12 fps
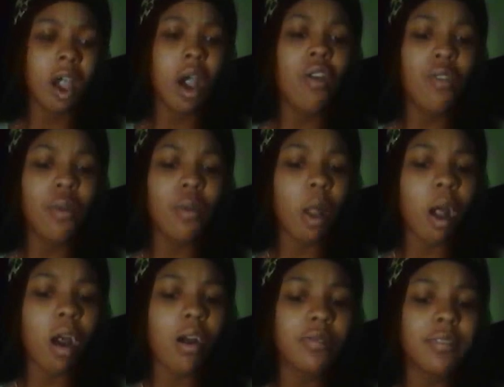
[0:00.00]

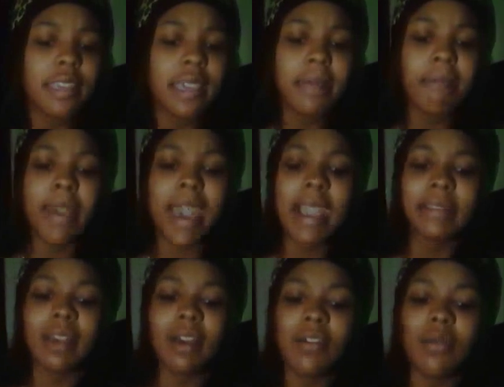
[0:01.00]
Overall, the
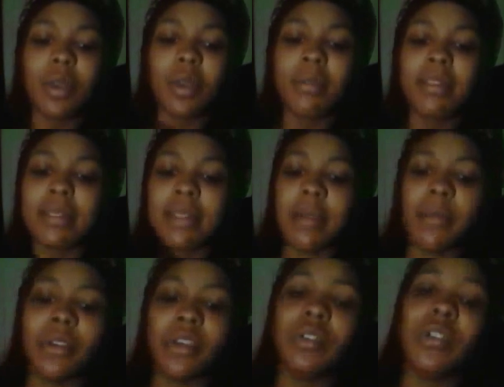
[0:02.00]
impact of women's
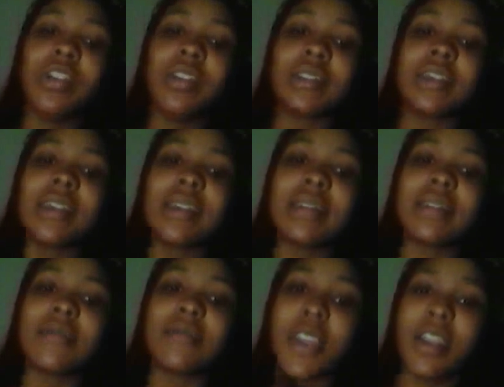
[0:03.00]
labor unions is
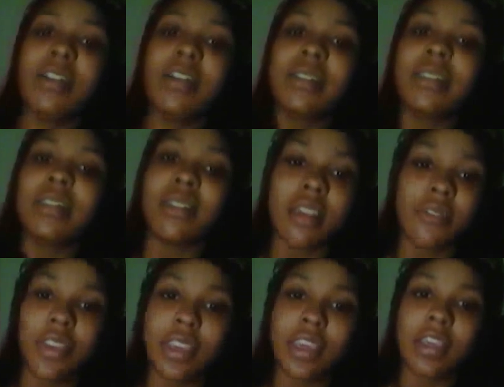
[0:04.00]
very
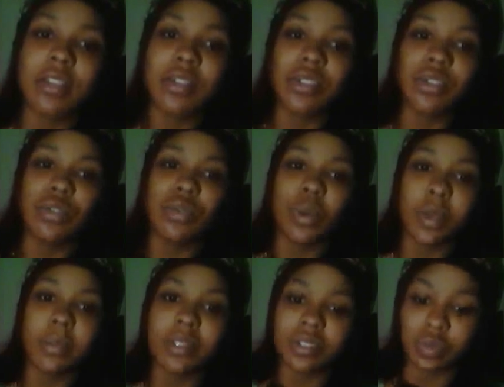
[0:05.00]
significant to
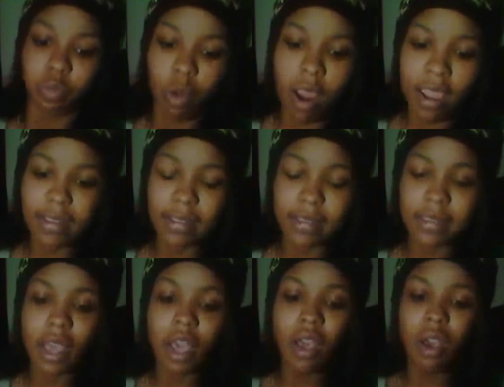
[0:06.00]
women's
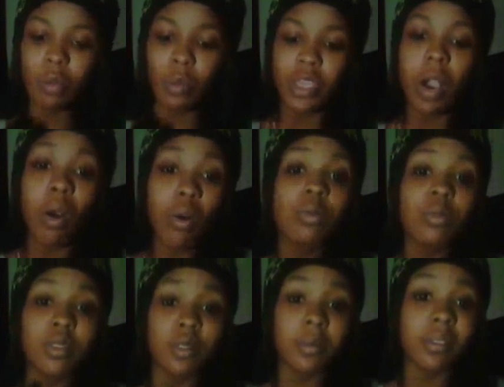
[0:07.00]
rights. We
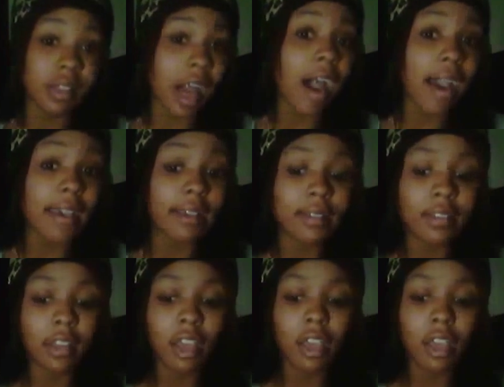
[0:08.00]
owe them a lot.